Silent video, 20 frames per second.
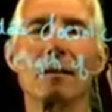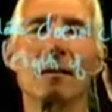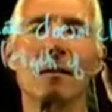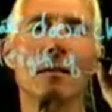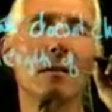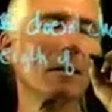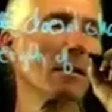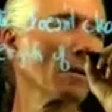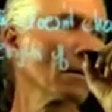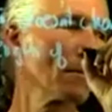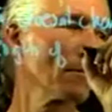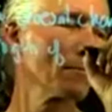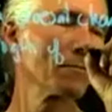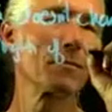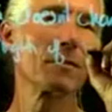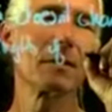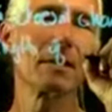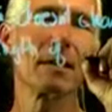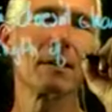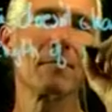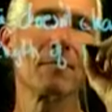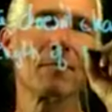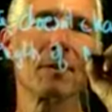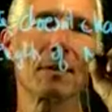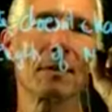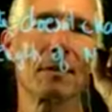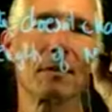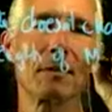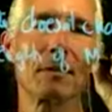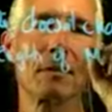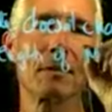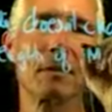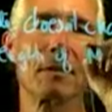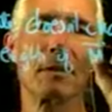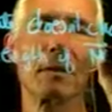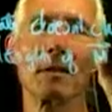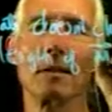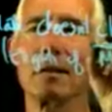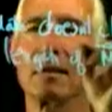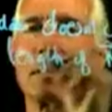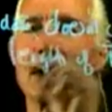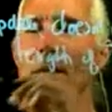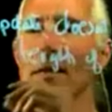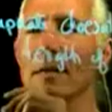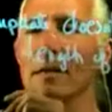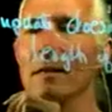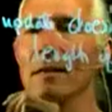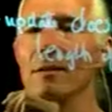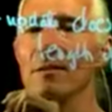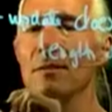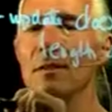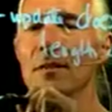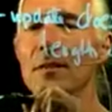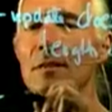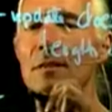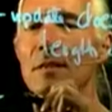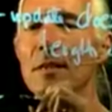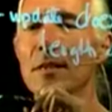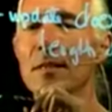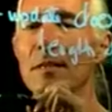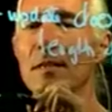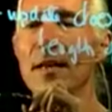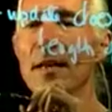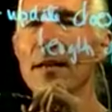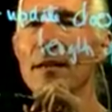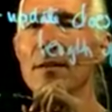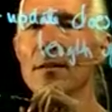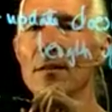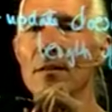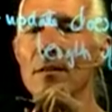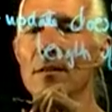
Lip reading: Of the m vector, and it also doesn't change the angle.